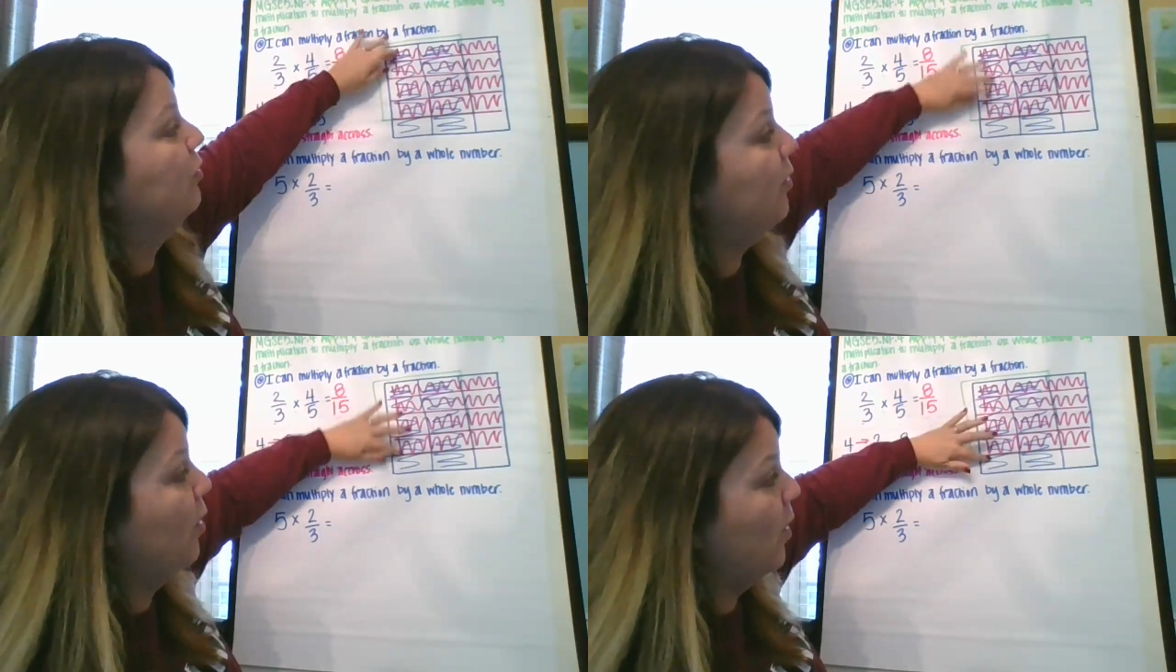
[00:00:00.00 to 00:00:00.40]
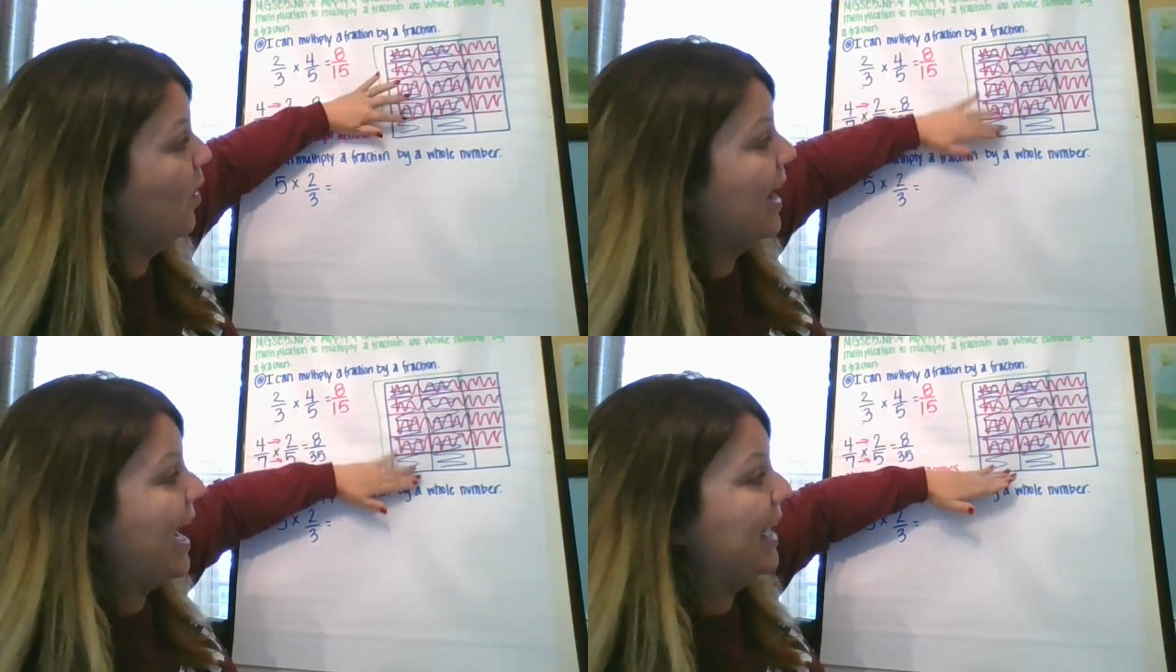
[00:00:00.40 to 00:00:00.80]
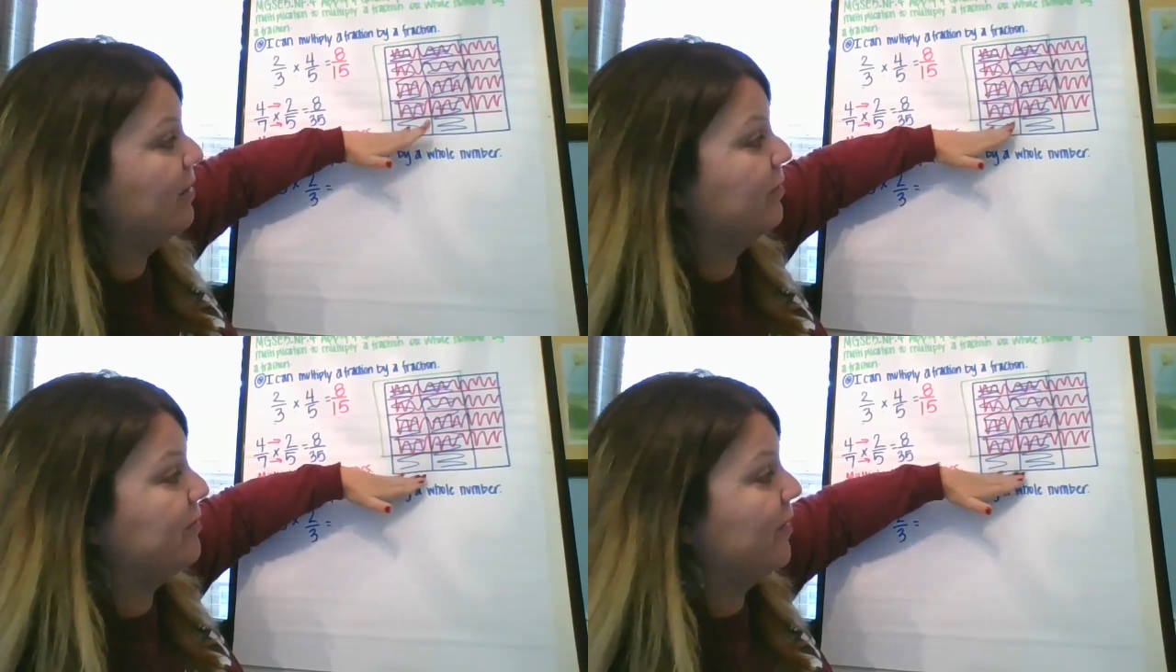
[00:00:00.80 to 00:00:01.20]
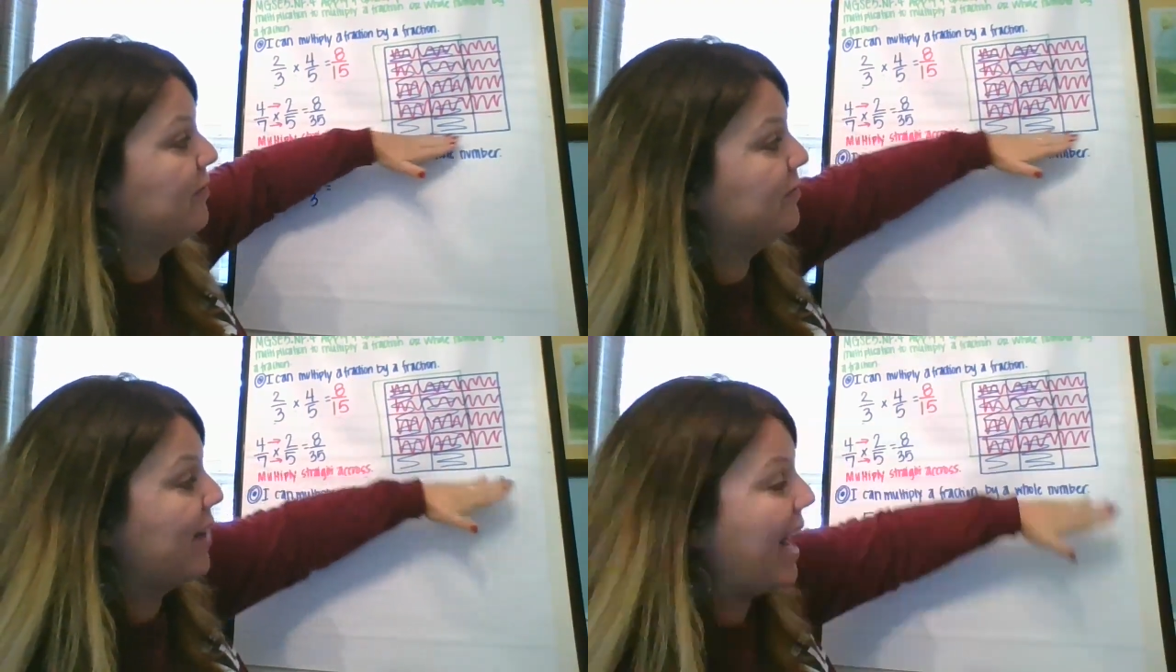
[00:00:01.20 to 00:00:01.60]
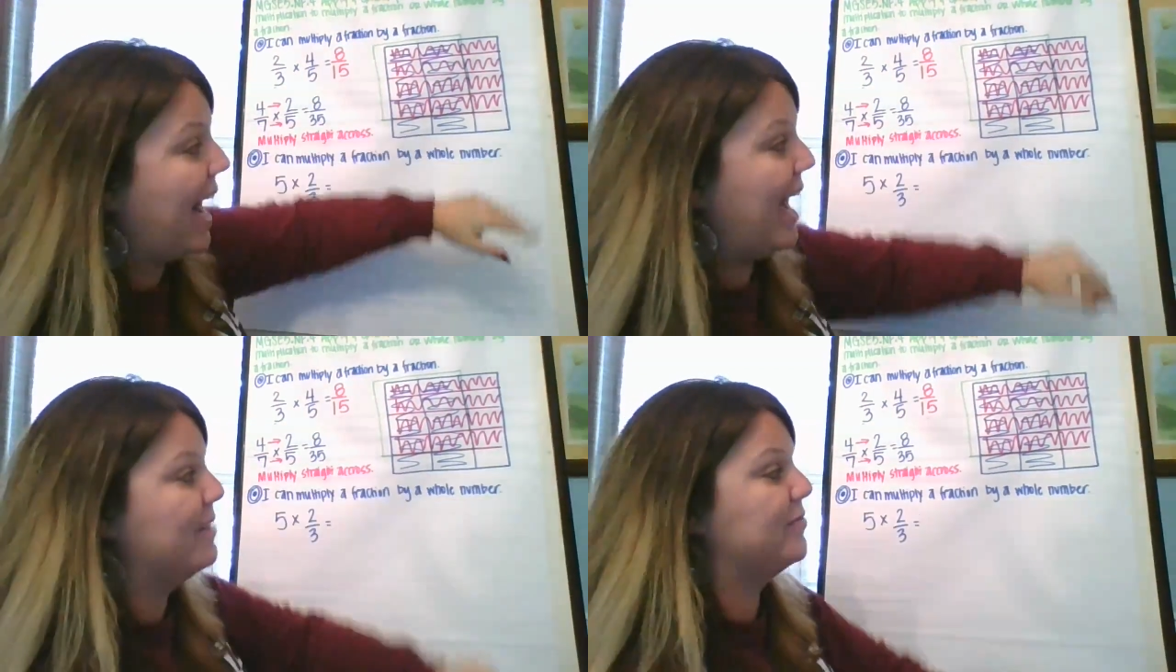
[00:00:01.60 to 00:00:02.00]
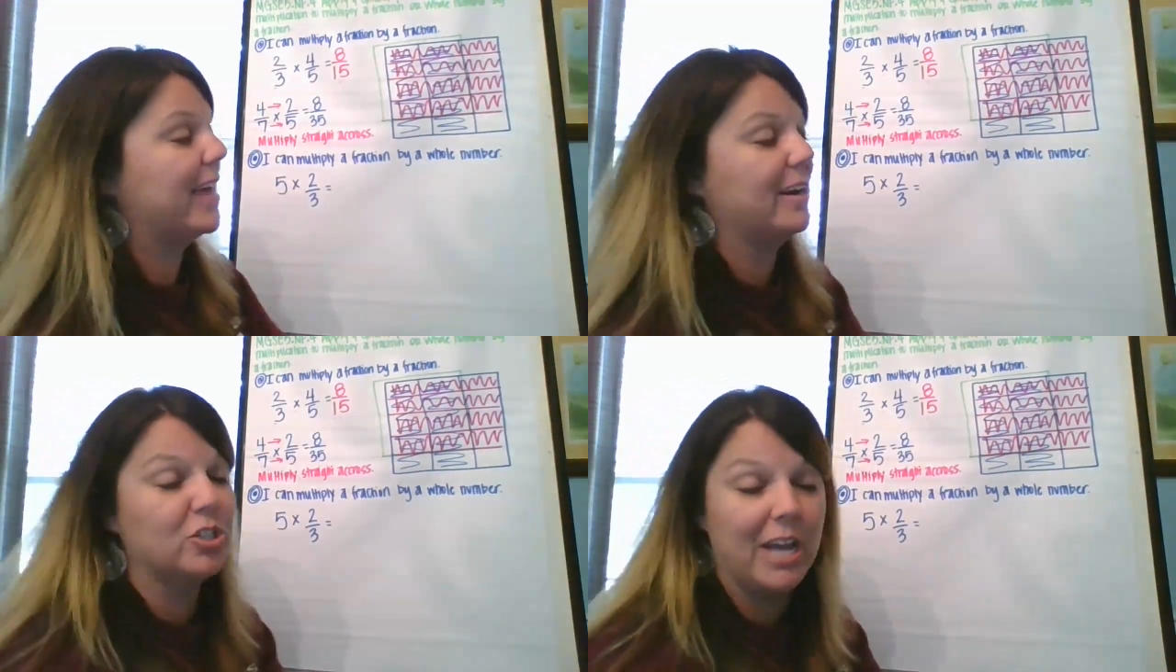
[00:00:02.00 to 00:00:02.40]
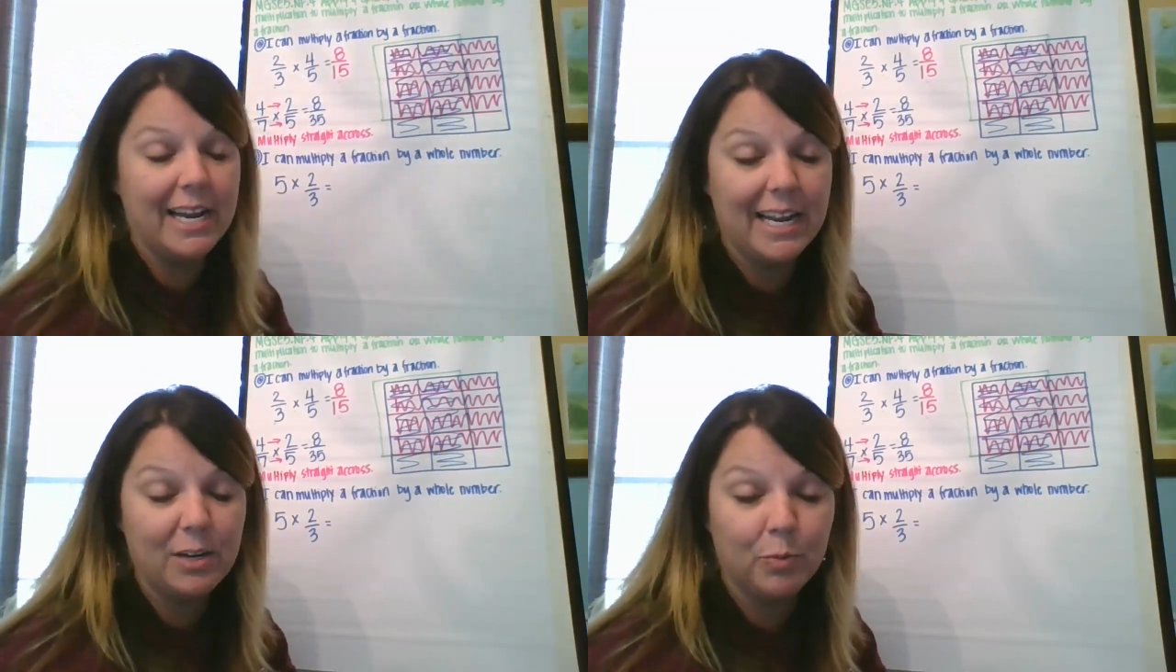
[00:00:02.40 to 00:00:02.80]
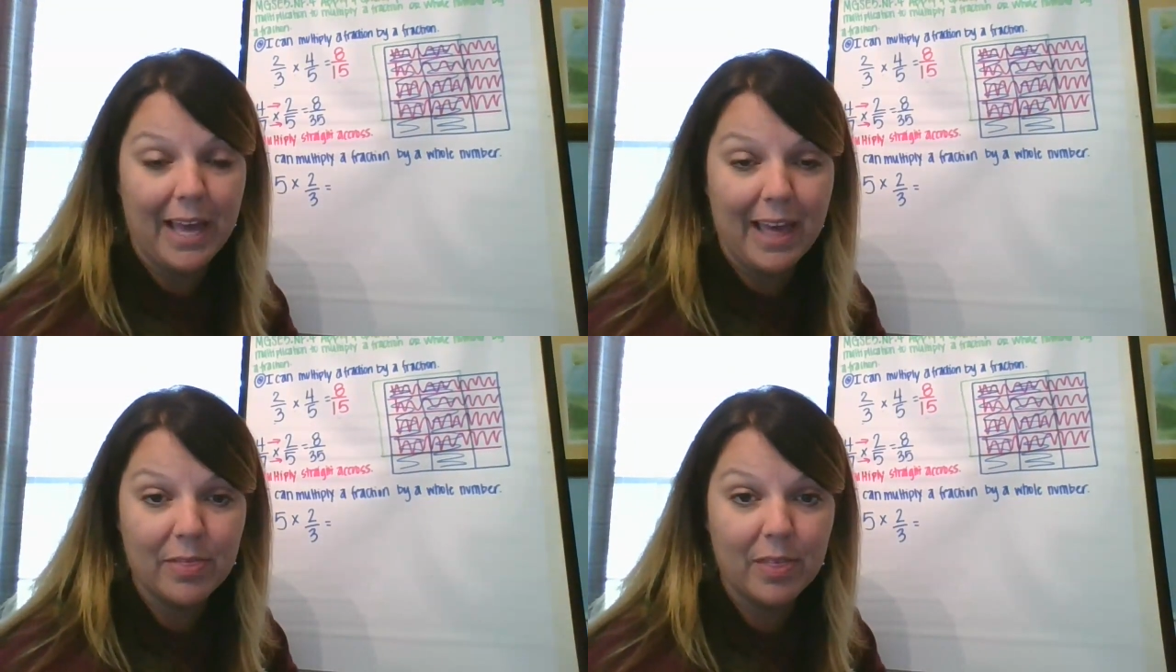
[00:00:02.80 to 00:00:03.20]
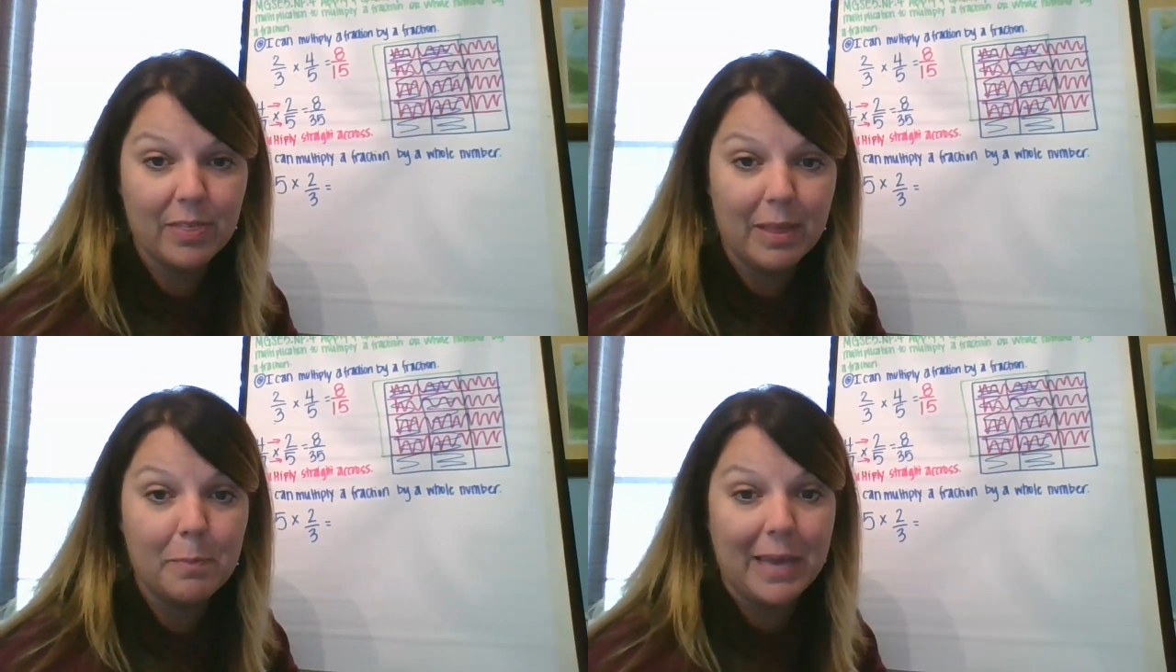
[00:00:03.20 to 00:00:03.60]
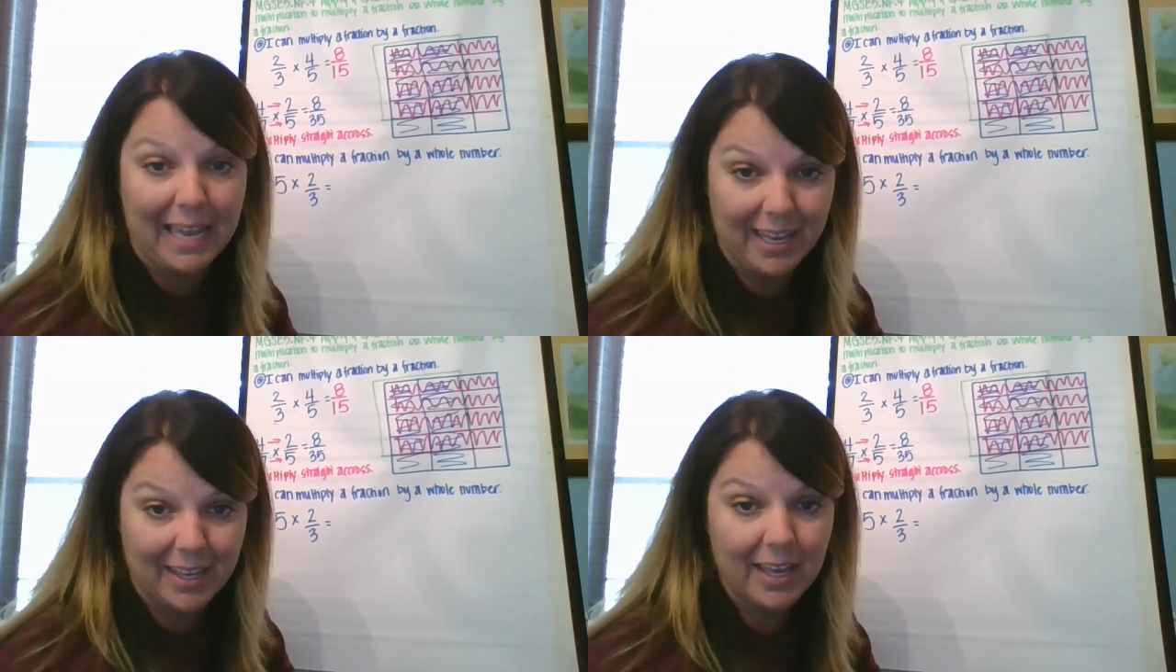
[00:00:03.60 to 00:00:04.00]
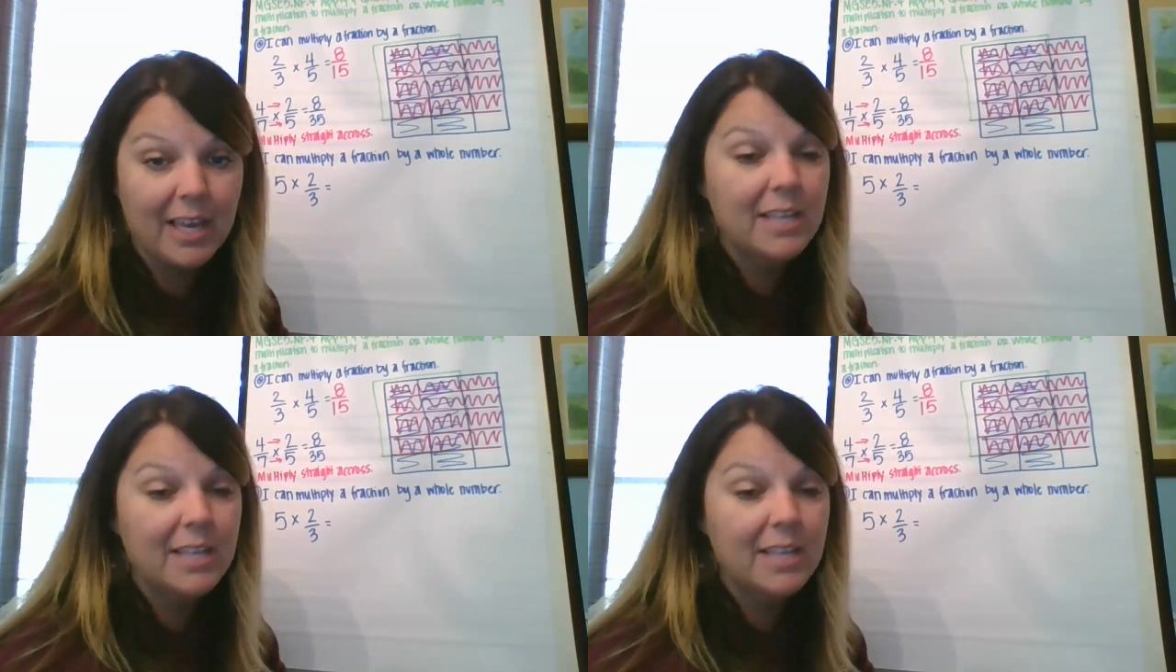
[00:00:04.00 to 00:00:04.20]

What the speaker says: 4 out of 5 that are shaded with the pink.